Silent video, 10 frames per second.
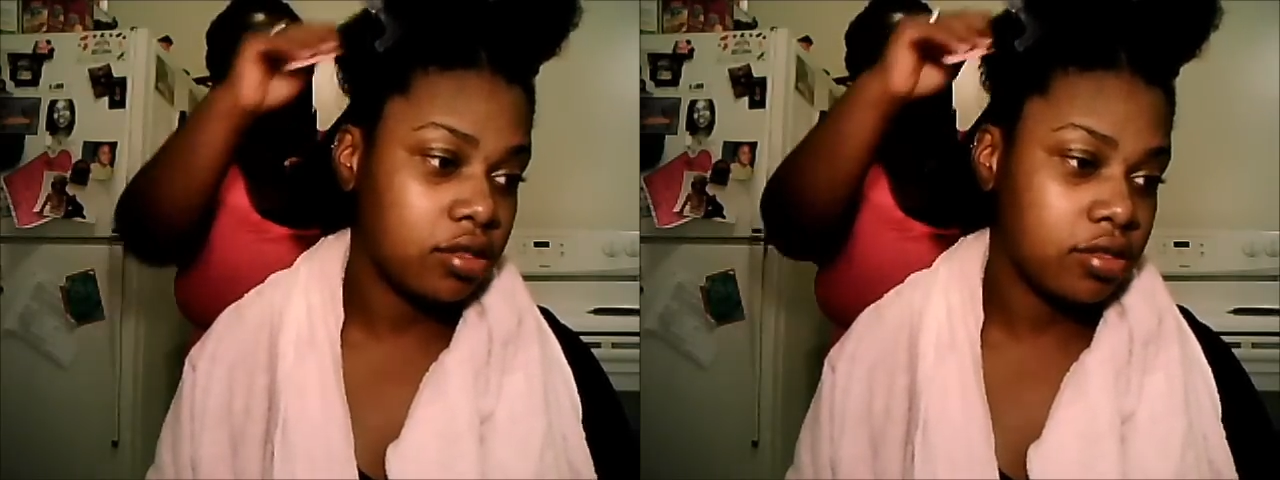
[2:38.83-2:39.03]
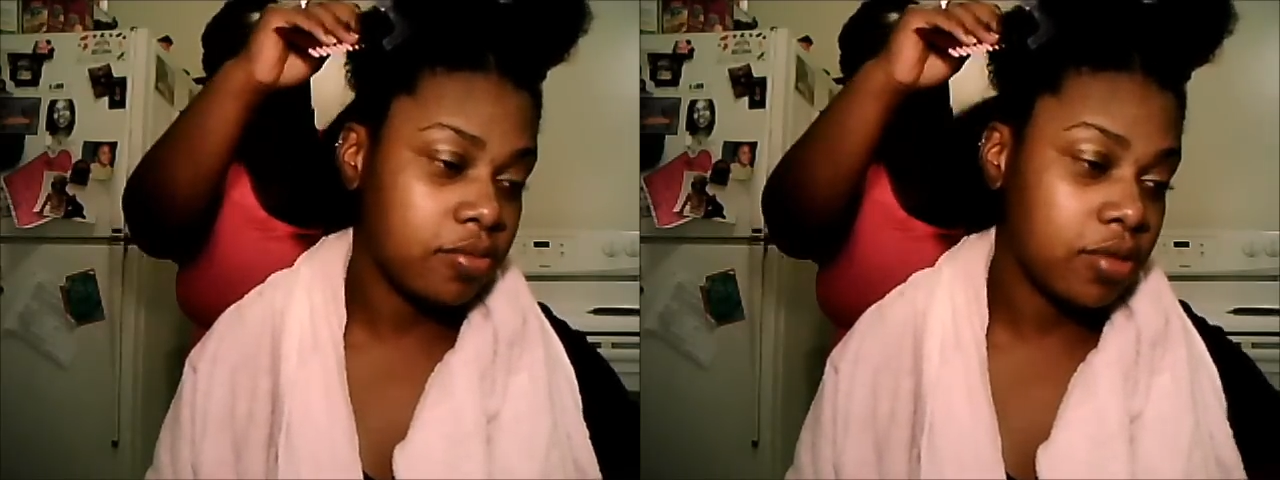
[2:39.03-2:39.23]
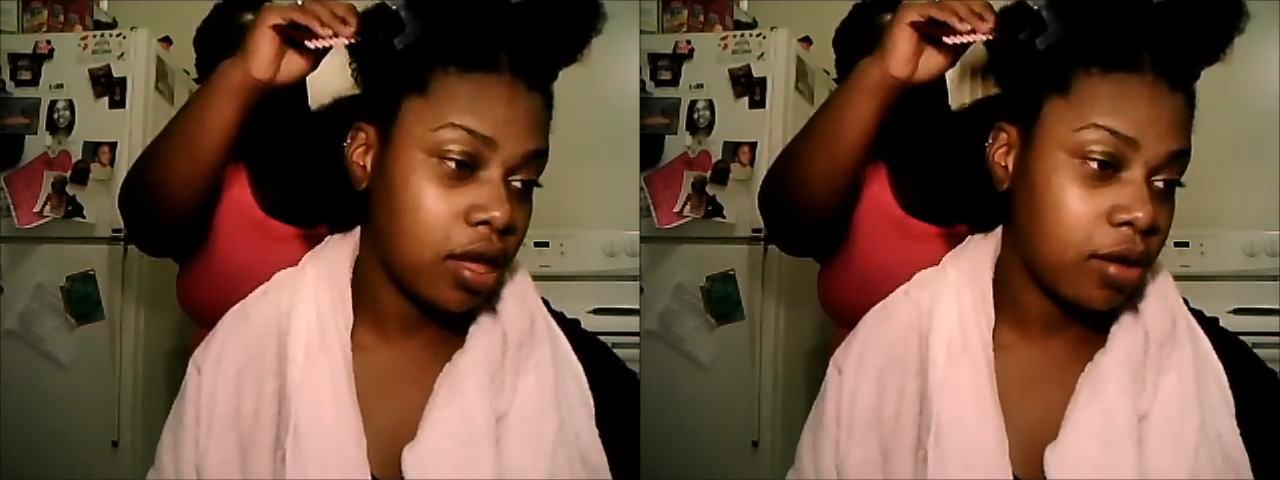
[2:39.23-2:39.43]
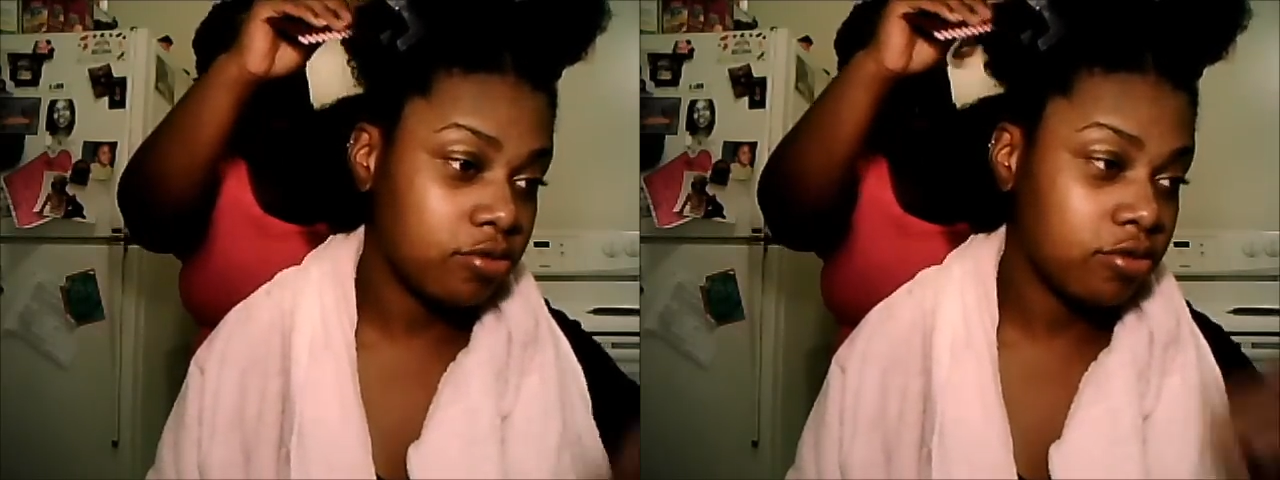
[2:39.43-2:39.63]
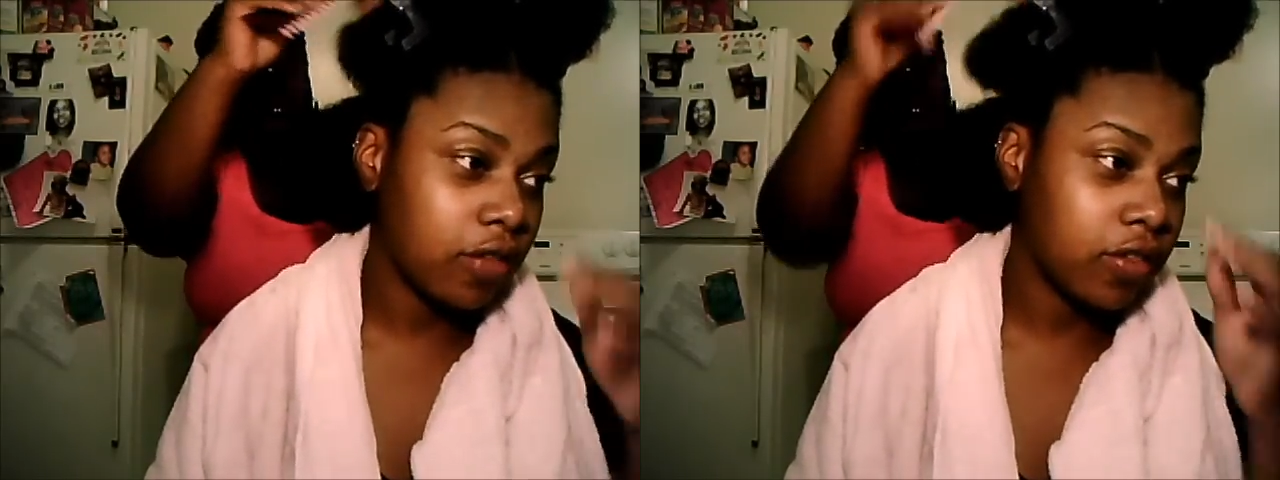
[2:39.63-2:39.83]
sometimes
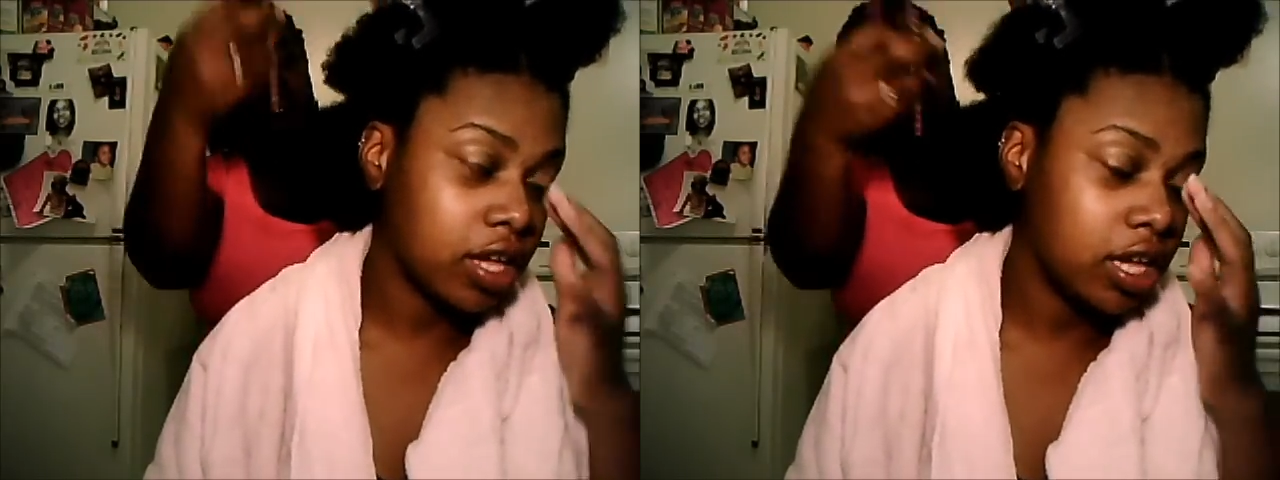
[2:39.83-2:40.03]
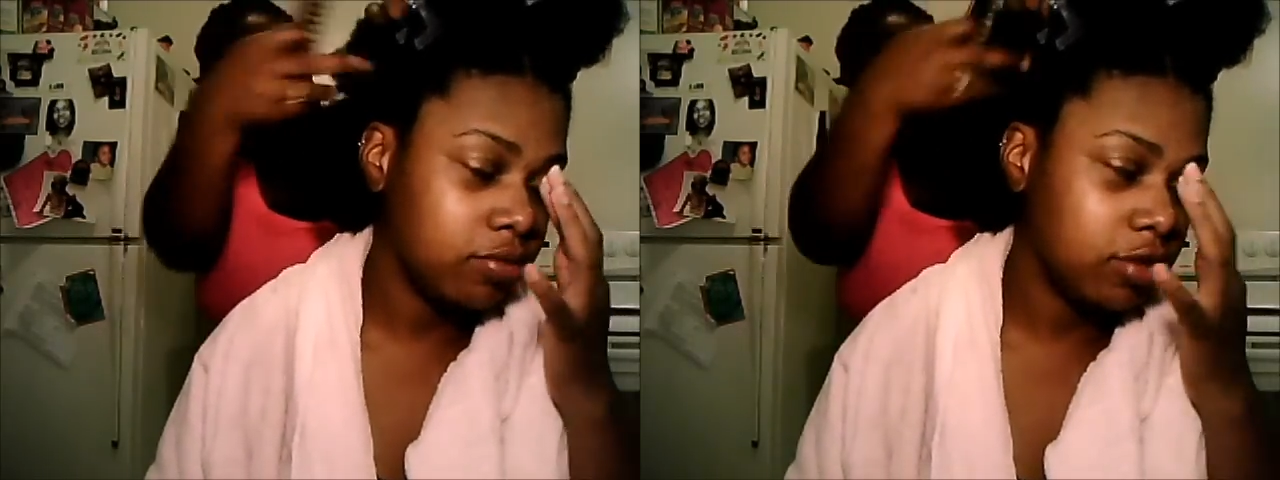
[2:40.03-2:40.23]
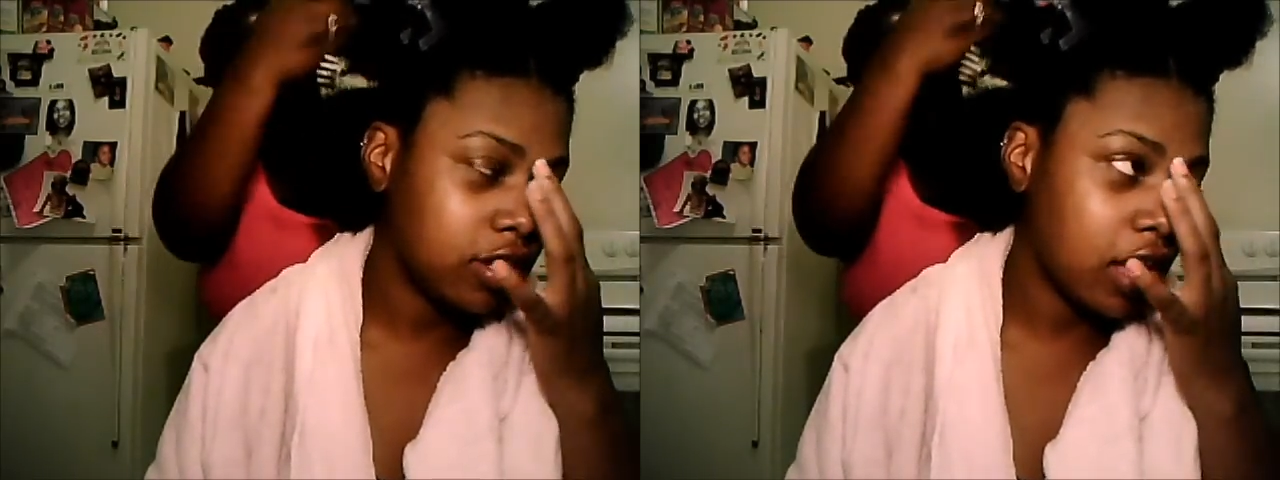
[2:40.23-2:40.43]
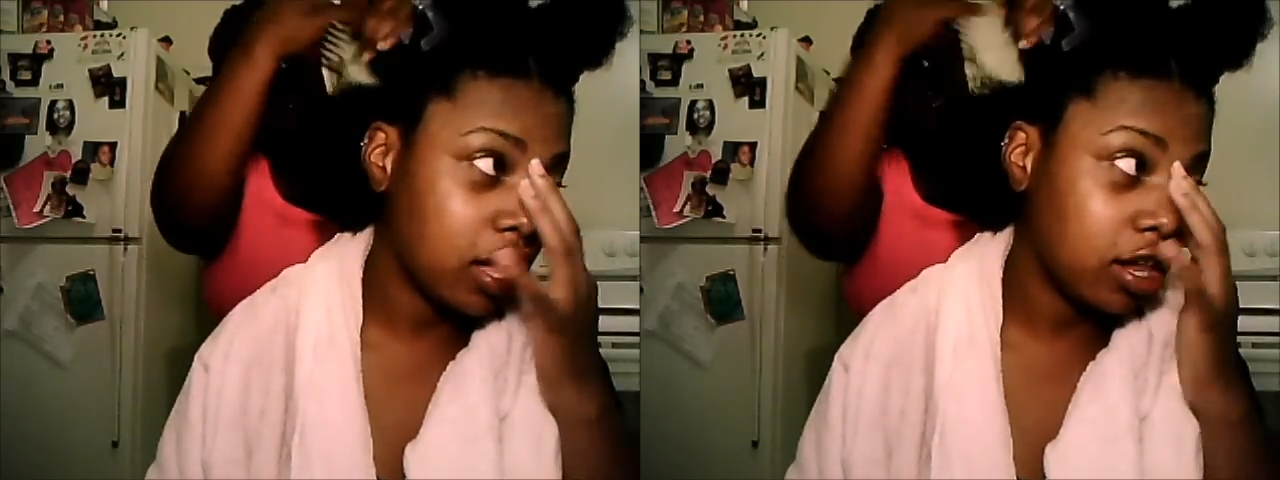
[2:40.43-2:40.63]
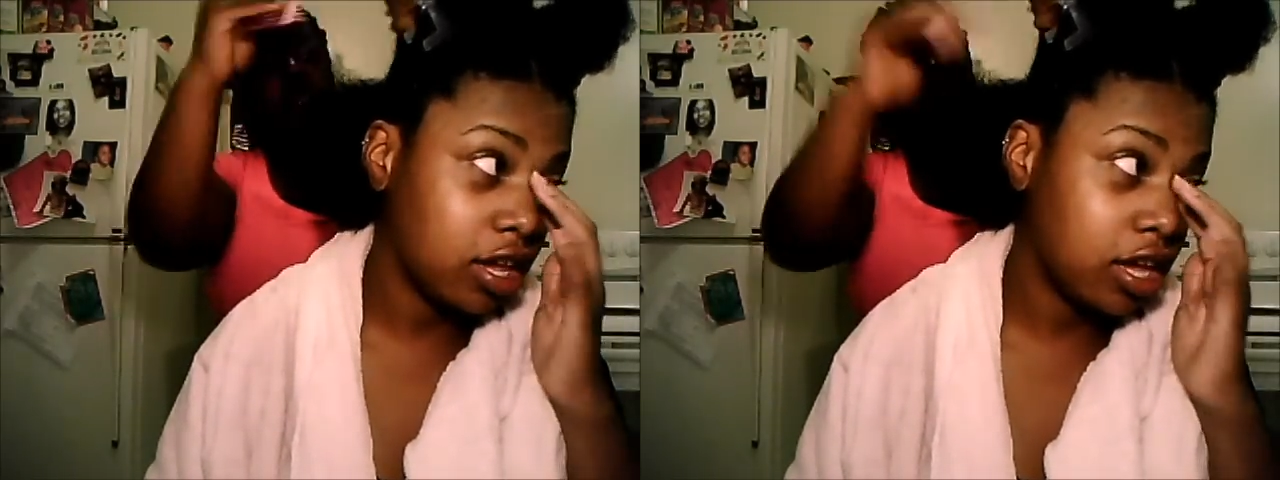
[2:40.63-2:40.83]
you have to keep
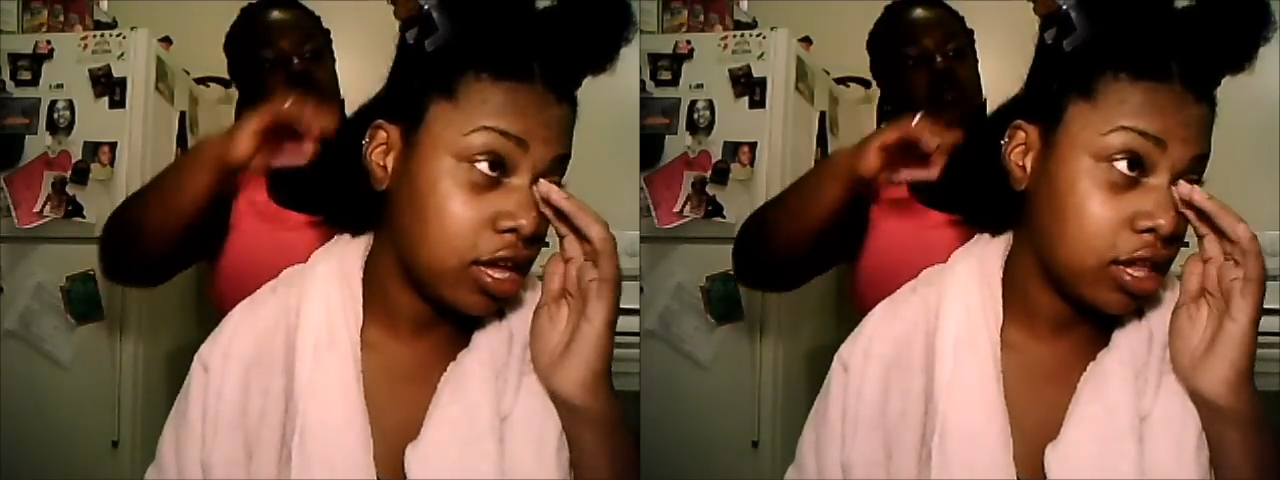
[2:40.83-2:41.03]
detangling